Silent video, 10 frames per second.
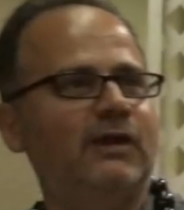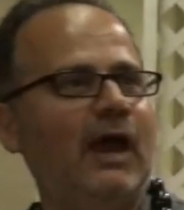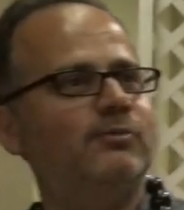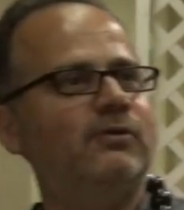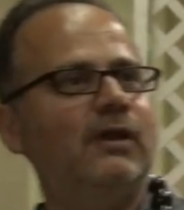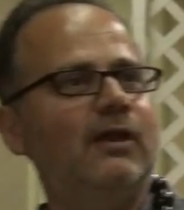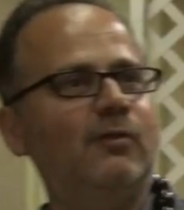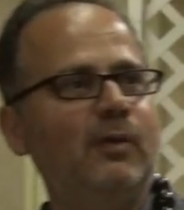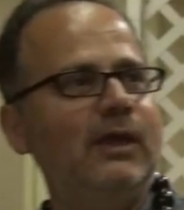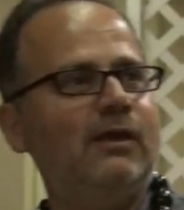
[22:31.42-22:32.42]
adoption day of
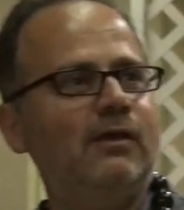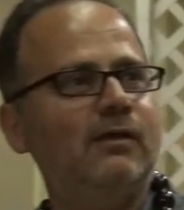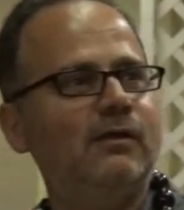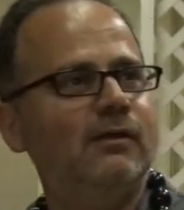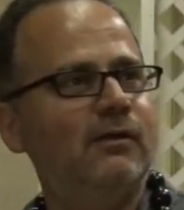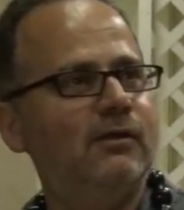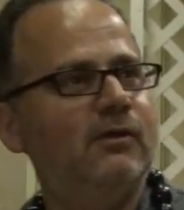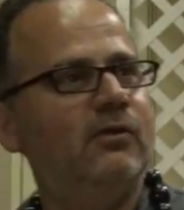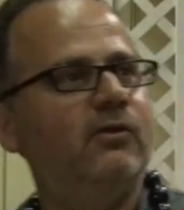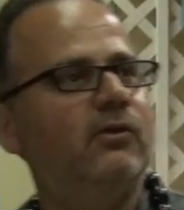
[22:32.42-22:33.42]
the week?
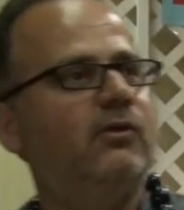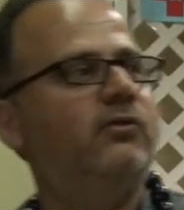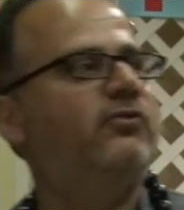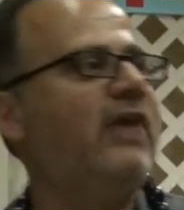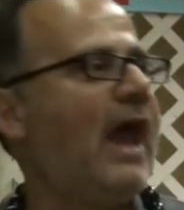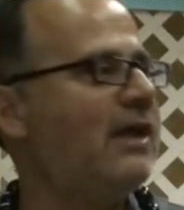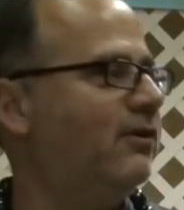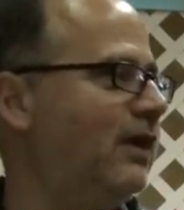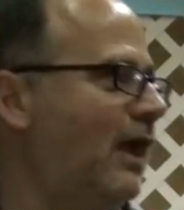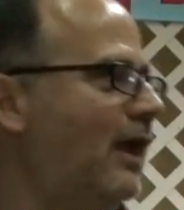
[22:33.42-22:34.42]
Weekend.
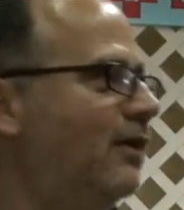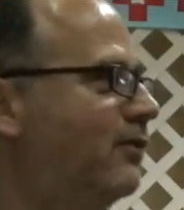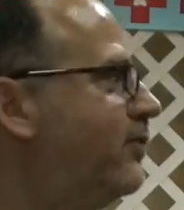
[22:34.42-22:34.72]
Saturday.